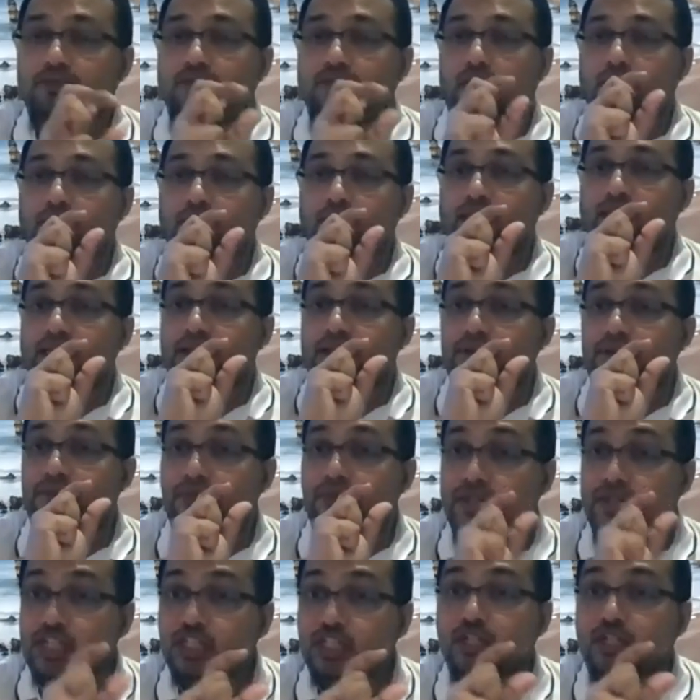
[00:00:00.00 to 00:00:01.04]
from the
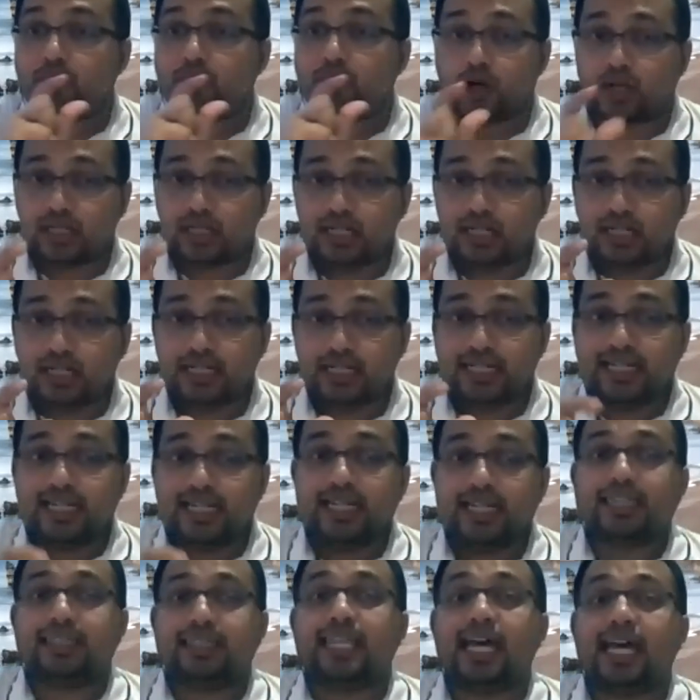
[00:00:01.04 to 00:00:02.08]
feature model
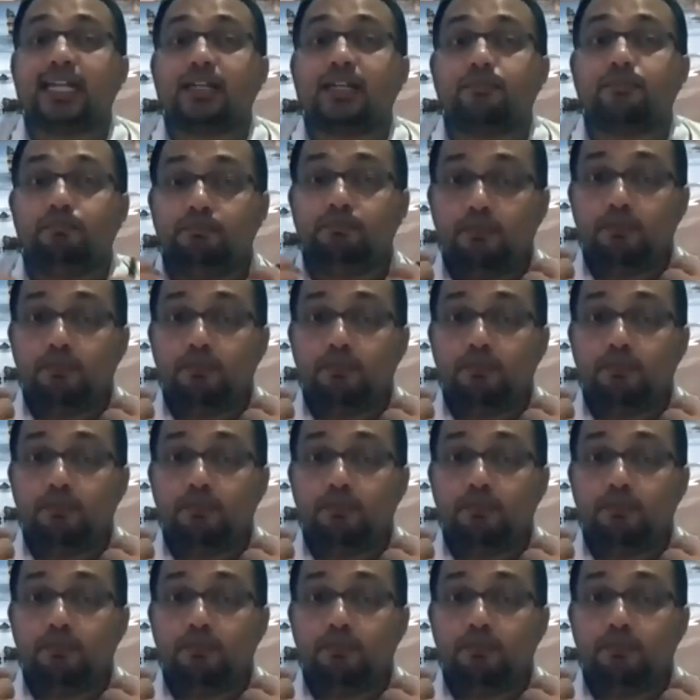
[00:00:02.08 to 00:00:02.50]
that